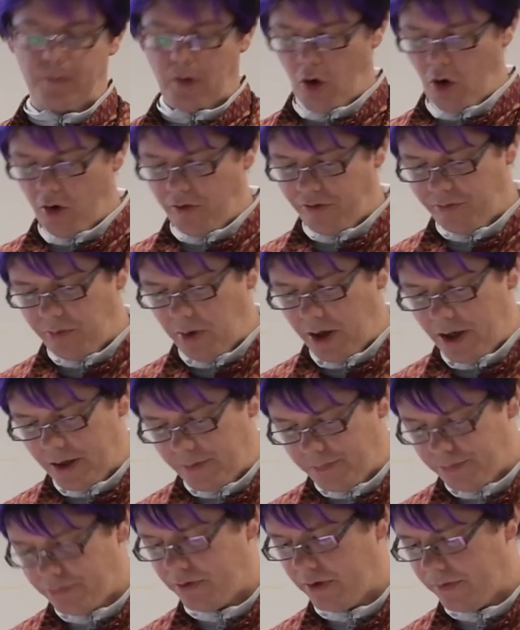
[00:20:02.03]
of
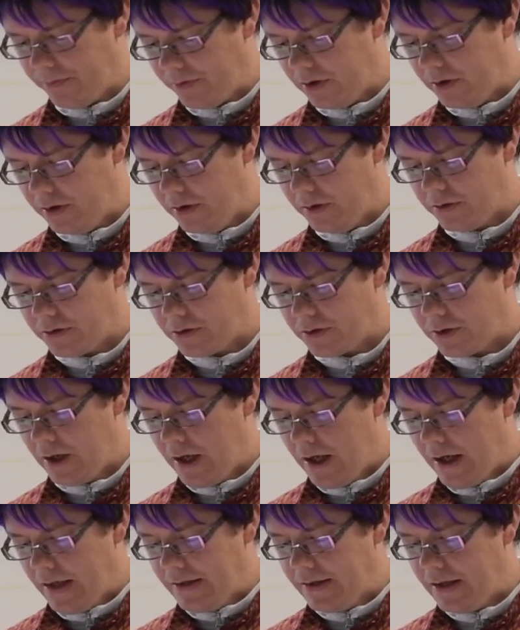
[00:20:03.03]
white privilege,
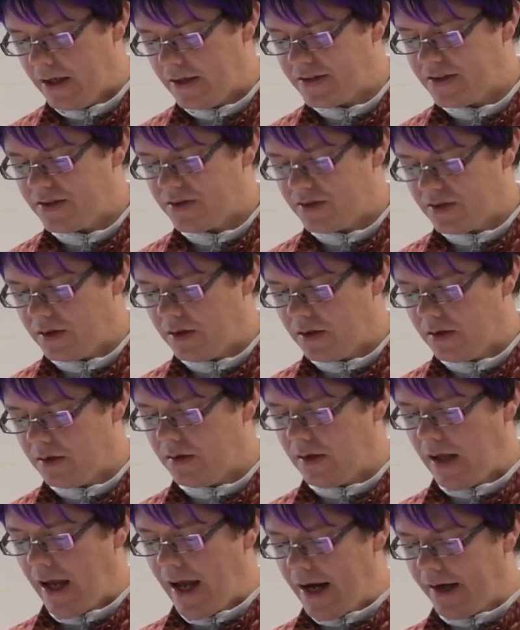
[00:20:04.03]
yet
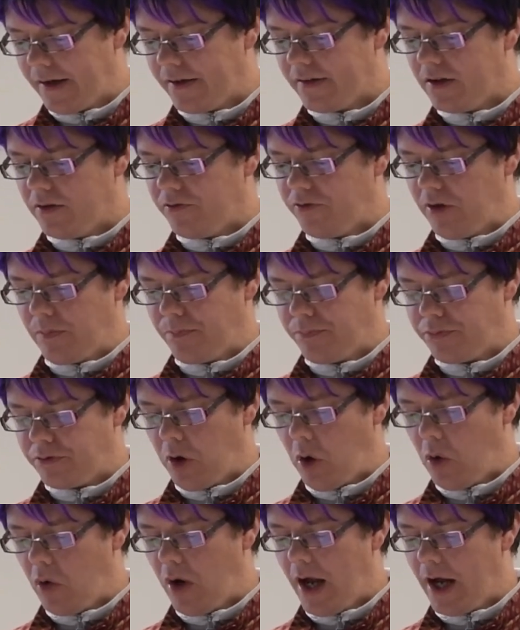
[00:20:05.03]
still active and
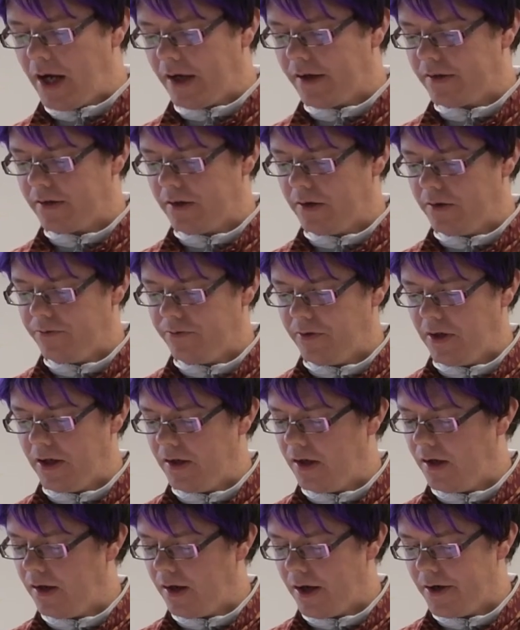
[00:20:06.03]
proactive in
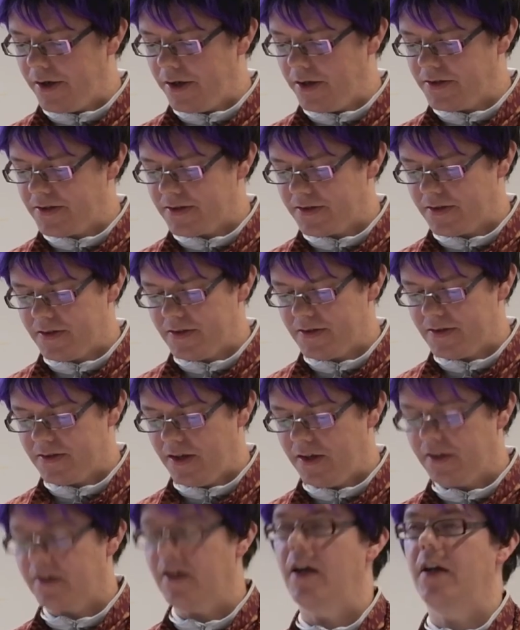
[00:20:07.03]
alliances
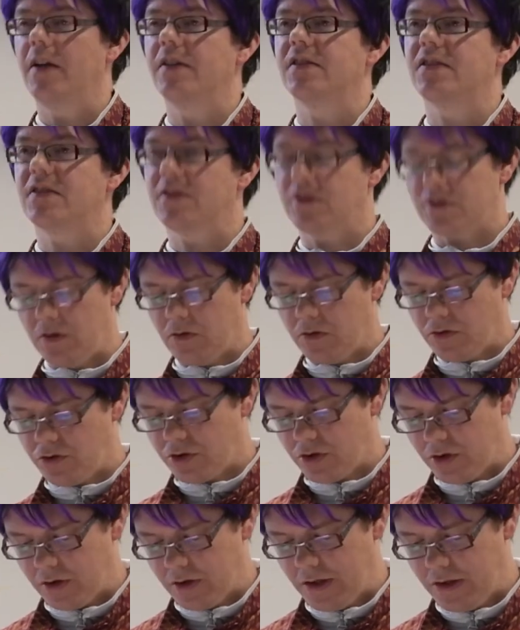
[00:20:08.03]
against
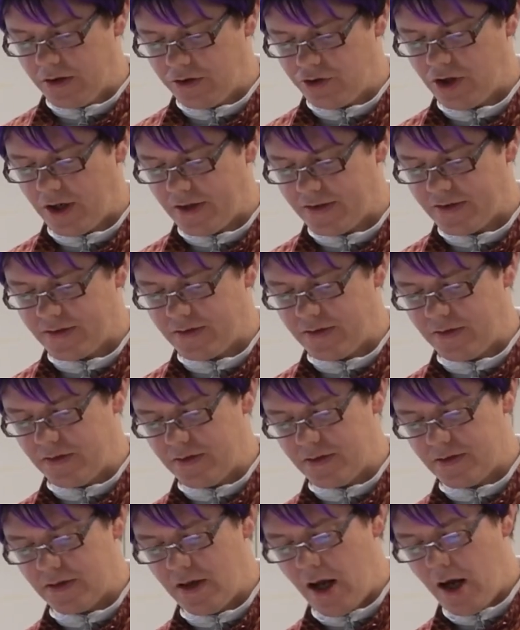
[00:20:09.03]
social
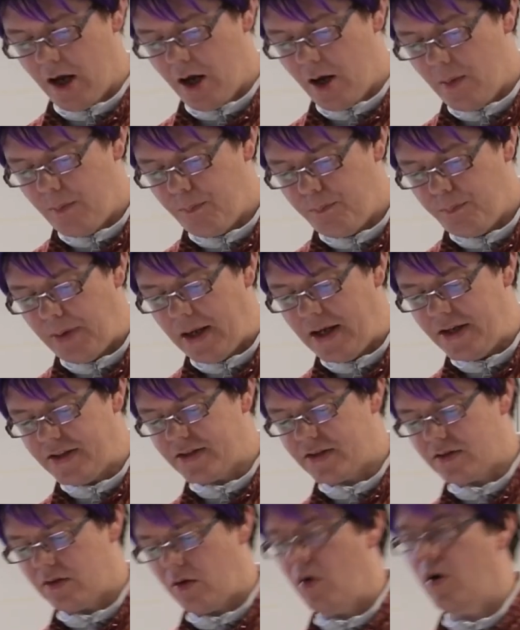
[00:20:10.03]
injustice,
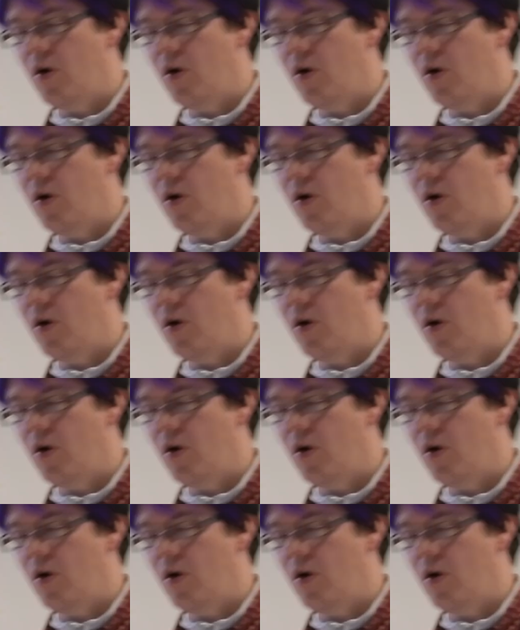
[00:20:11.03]
based